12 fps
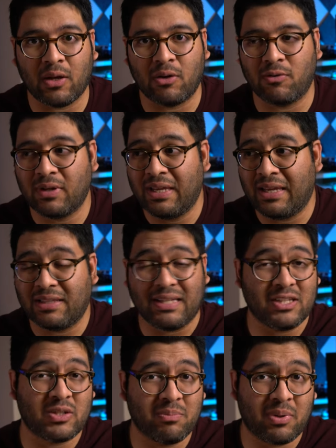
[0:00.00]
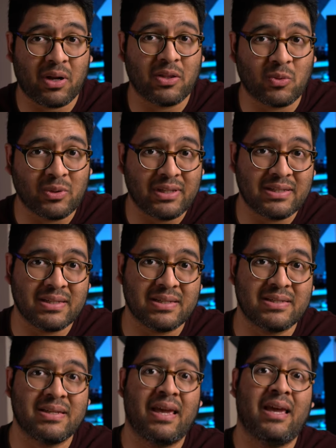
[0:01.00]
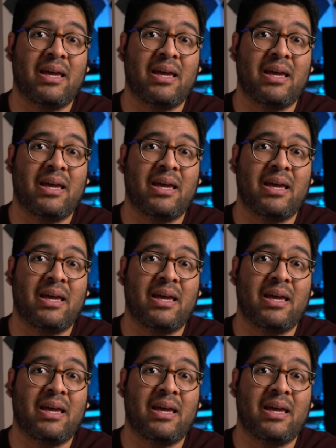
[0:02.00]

of attention put on the releases,